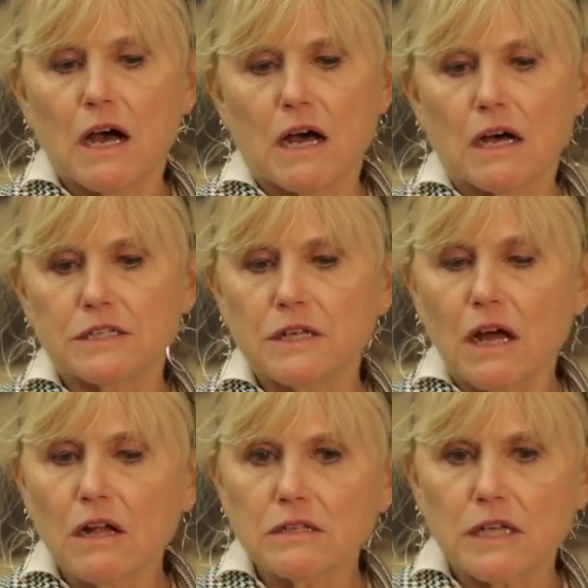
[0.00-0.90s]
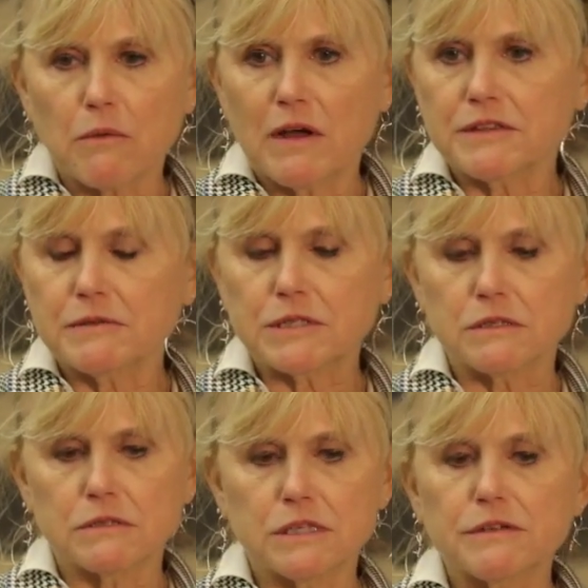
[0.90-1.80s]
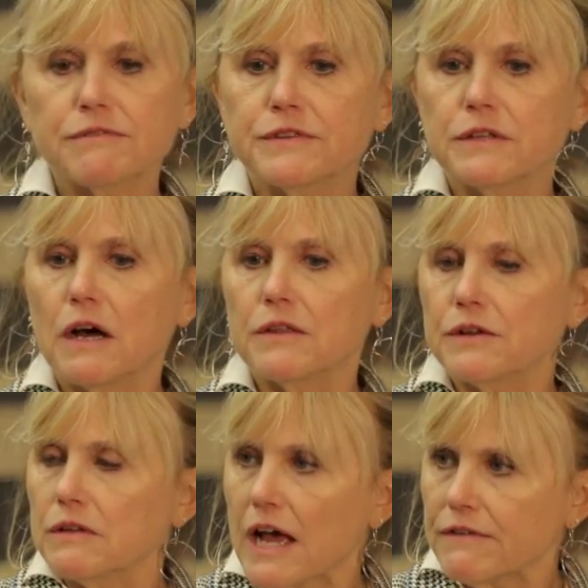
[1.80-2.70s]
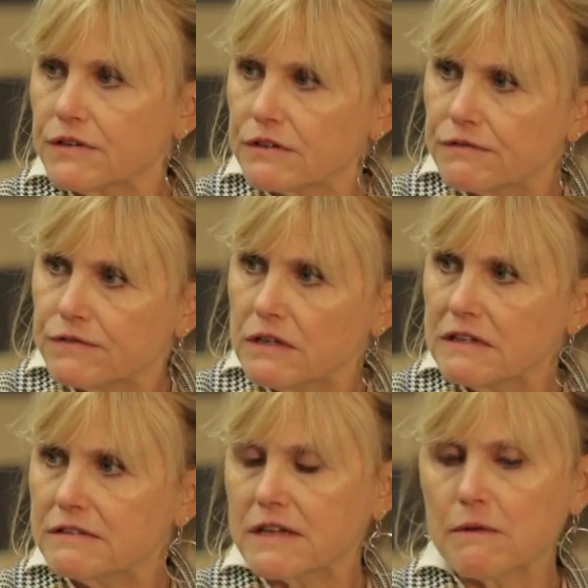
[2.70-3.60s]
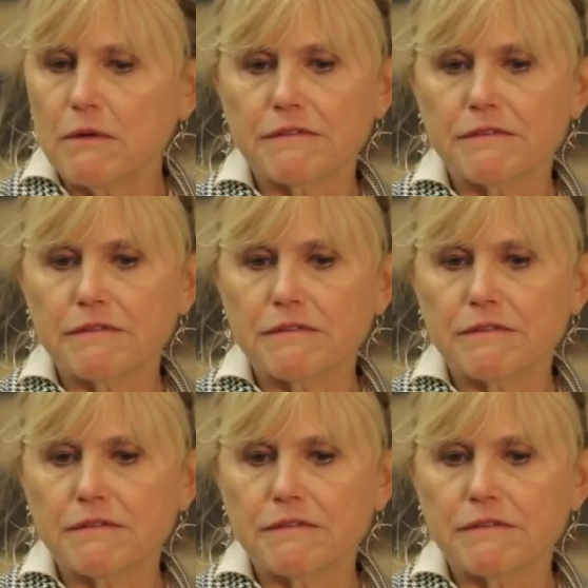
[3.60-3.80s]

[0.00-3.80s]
adult. I want them to live their life to the fullest.